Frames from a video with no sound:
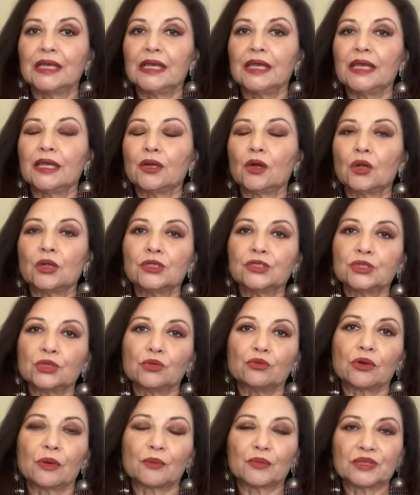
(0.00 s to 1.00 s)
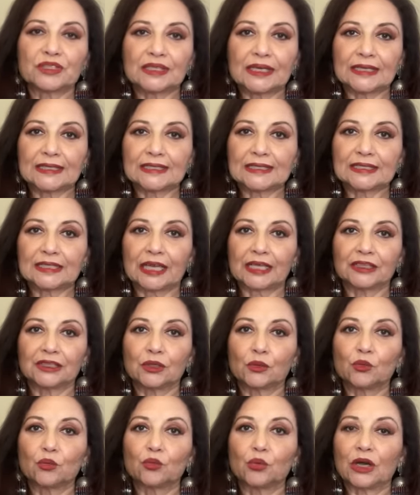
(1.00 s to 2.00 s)
It also represents that
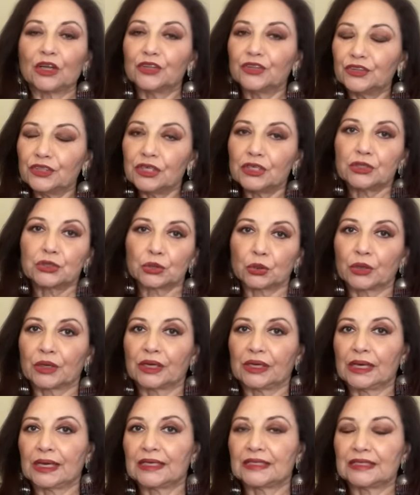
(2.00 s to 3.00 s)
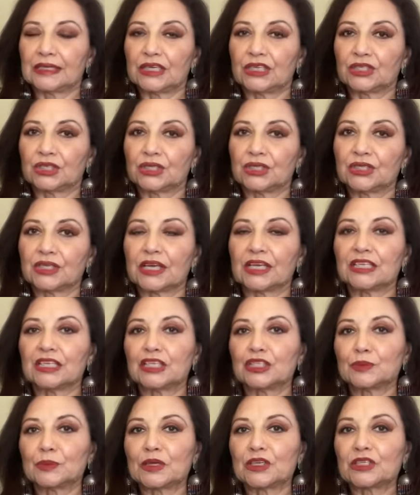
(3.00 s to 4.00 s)
the wealthiest organizations and
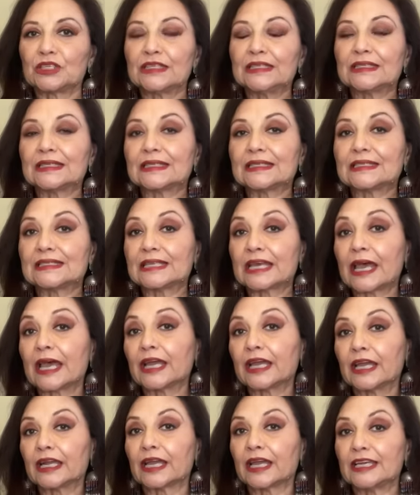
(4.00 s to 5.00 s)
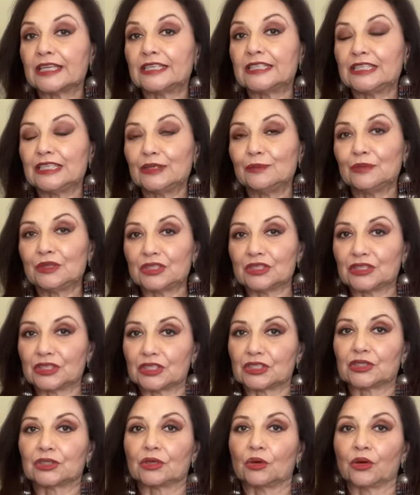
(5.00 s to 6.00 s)
especially the tech and IT
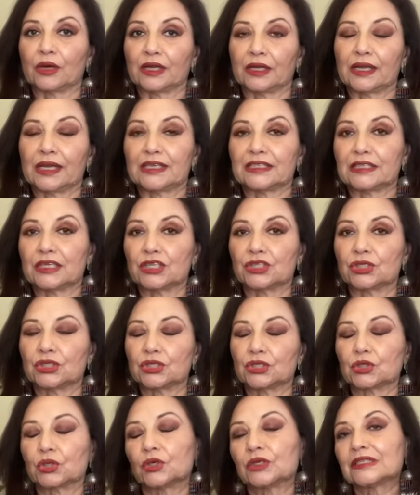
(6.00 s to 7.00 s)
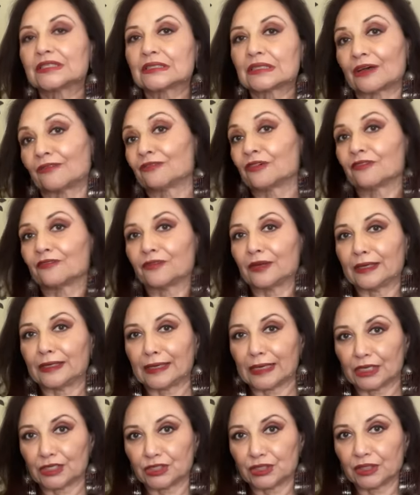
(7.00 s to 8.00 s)
business organizations could suffer
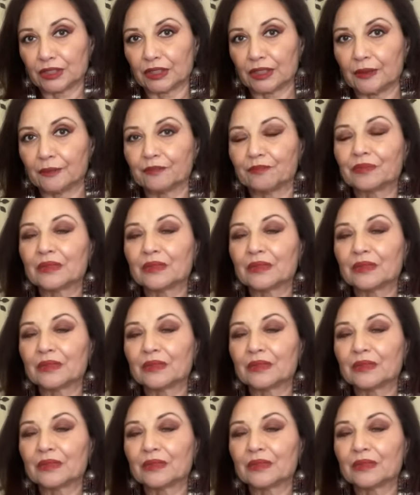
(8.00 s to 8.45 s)
financially.